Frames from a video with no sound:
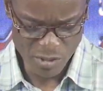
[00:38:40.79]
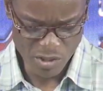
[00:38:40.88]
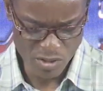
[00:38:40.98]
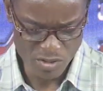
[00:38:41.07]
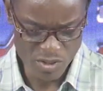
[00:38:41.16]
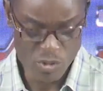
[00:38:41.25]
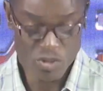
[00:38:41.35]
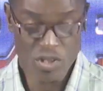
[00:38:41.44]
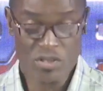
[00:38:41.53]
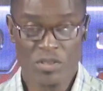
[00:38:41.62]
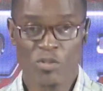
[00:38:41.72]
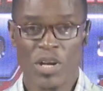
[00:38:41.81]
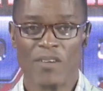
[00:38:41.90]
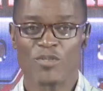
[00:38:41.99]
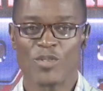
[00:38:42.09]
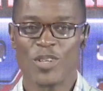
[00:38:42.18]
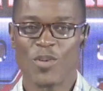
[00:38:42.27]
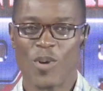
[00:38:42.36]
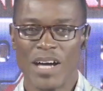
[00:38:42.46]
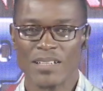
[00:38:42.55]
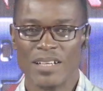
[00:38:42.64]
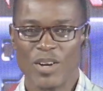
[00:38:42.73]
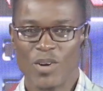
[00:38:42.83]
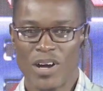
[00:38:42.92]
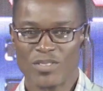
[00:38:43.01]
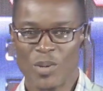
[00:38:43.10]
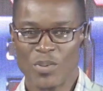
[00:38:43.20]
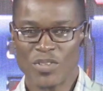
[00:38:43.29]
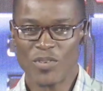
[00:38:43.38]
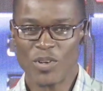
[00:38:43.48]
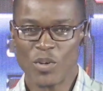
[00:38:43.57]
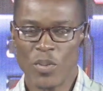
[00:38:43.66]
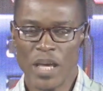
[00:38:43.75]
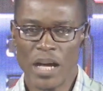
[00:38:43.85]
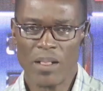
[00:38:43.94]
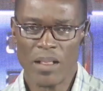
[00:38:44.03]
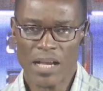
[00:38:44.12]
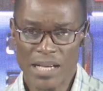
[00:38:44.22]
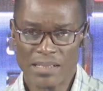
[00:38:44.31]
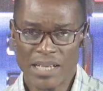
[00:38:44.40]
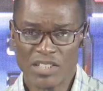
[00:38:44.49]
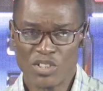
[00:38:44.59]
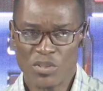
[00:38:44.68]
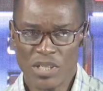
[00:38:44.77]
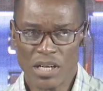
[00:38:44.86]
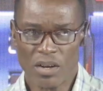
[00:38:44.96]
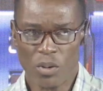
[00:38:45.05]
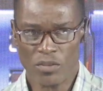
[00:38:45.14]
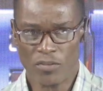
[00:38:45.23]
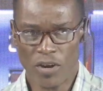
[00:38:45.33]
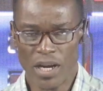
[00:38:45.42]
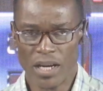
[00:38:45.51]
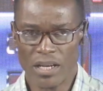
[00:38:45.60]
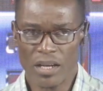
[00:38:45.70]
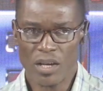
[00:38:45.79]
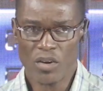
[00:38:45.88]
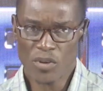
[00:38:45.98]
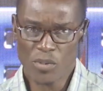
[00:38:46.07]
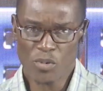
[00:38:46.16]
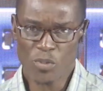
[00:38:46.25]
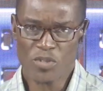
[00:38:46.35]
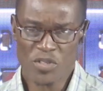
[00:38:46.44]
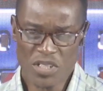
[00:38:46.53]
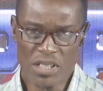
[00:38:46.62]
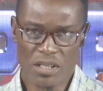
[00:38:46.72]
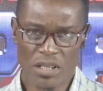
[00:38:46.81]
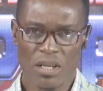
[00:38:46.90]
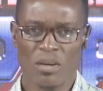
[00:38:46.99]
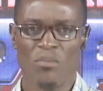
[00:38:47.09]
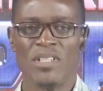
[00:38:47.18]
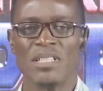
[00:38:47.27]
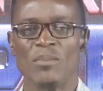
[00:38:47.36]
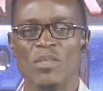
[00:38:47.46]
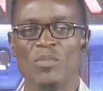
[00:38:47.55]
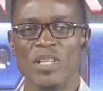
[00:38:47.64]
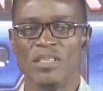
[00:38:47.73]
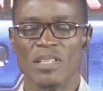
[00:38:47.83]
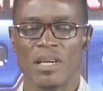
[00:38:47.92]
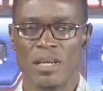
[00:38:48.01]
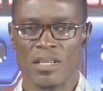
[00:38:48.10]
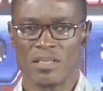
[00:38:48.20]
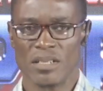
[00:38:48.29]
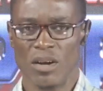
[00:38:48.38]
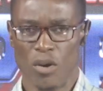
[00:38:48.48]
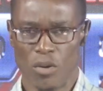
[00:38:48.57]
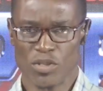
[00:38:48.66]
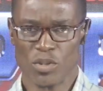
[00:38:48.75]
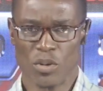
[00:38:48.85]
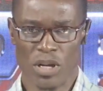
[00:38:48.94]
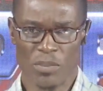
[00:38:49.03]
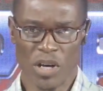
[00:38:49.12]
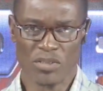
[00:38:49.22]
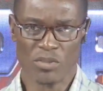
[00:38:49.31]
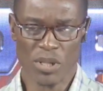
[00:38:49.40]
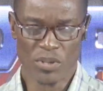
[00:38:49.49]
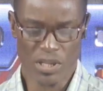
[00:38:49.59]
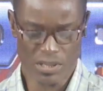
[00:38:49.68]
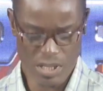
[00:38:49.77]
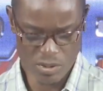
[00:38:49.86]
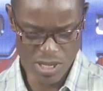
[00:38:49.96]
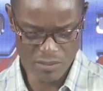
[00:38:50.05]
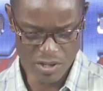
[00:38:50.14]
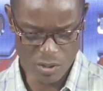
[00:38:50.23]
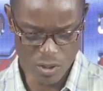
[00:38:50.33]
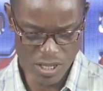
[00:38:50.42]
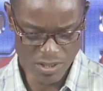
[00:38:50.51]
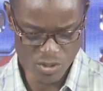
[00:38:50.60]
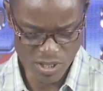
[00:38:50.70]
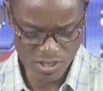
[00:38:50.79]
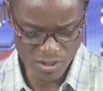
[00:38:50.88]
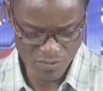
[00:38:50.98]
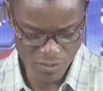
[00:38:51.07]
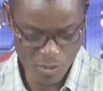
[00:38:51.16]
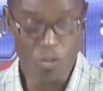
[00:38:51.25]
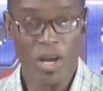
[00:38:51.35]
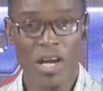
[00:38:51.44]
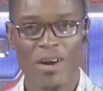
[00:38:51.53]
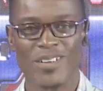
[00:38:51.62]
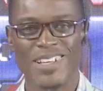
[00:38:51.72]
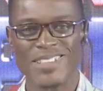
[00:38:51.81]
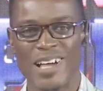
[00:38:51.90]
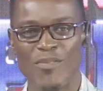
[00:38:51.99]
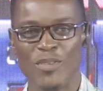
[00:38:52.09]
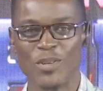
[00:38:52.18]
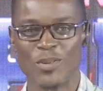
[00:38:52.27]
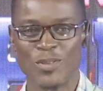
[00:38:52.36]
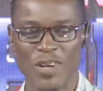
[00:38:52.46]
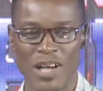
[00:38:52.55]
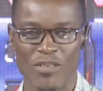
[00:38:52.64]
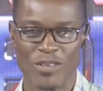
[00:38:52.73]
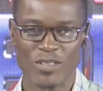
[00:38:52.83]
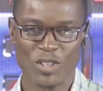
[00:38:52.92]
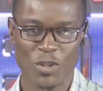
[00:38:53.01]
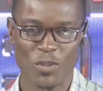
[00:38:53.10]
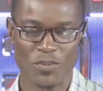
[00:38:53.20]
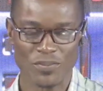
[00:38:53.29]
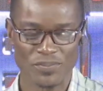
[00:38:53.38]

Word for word: Make your contribution. We have two in one uh, topics for you there. Can Nigeria qualify from Group C? Benjamin Mendy case also about the rape case. We have a caller joining us from where? Let's have you. Good to have you on the show.